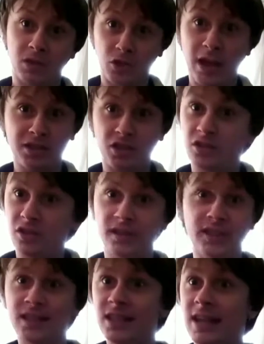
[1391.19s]
The director
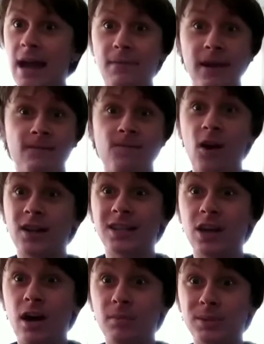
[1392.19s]
clearly didn't have any fucking
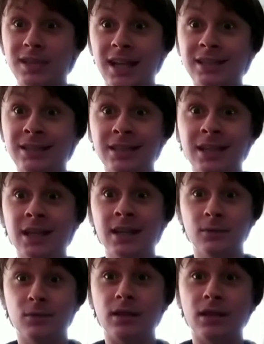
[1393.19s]
common sense
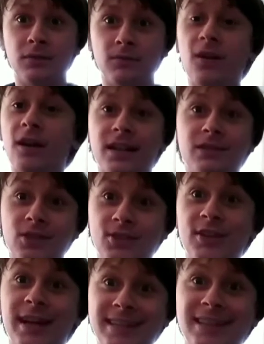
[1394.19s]
when he fucking was
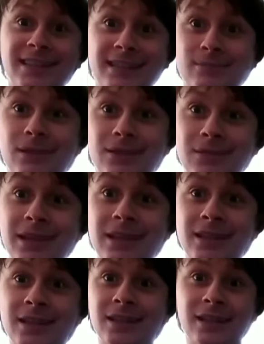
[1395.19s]
directing this movie.